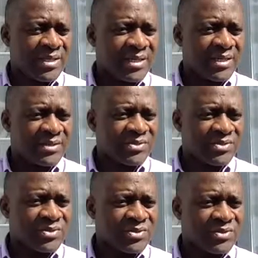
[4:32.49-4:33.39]
uh,
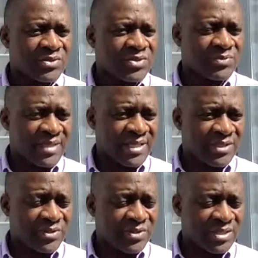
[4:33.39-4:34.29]
to
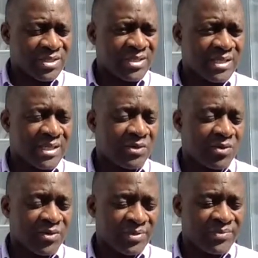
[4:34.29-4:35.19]
tuberculosis
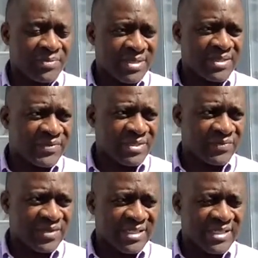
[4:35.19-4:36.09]
or the permissiveness
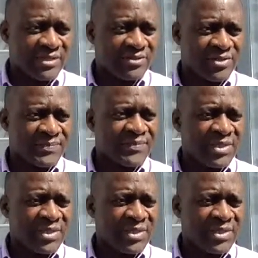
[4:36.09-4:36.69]
of these cells